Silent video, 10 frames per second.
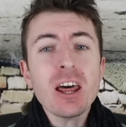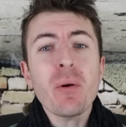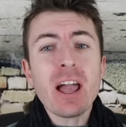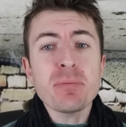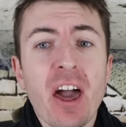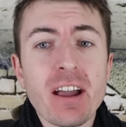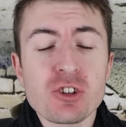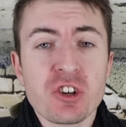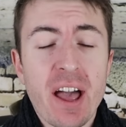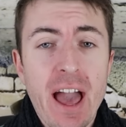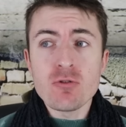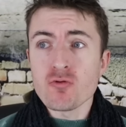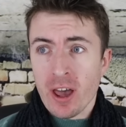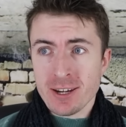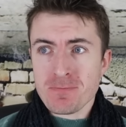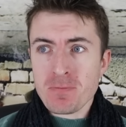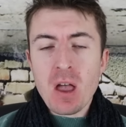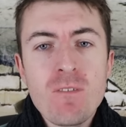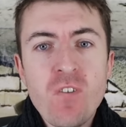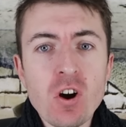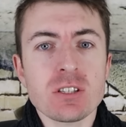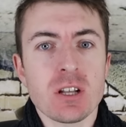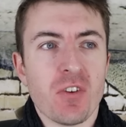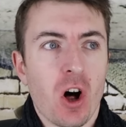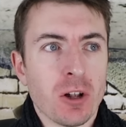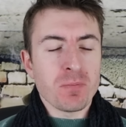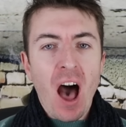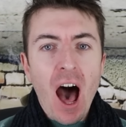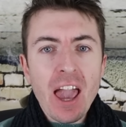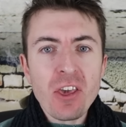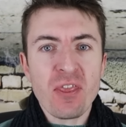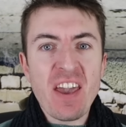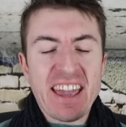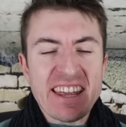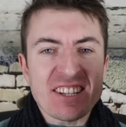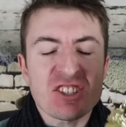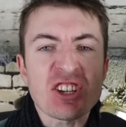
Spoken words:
Hello, I am the Irish guy, and right. First of all, I think it is